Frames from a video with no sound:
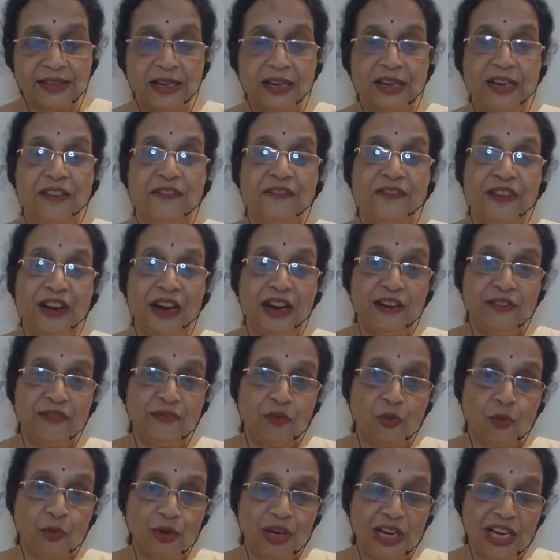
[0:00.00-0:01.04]
the different
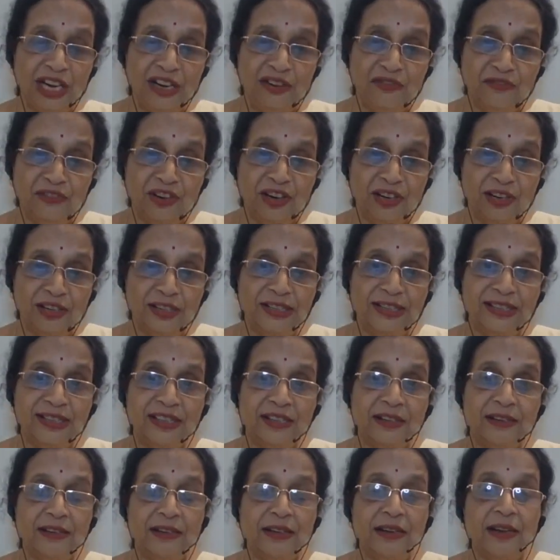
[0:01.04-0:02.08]
14 worlds
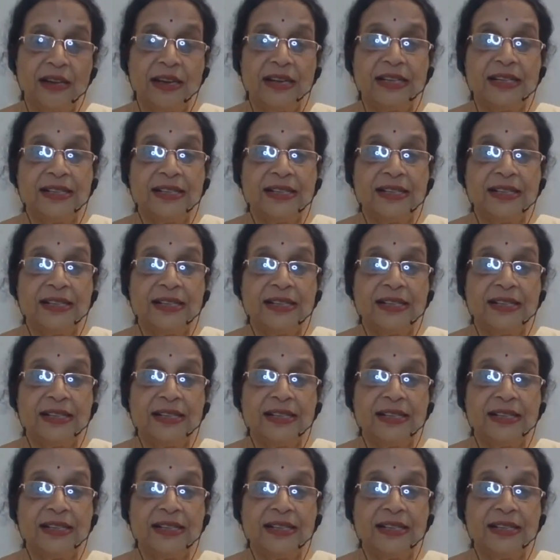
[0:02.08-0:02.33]
here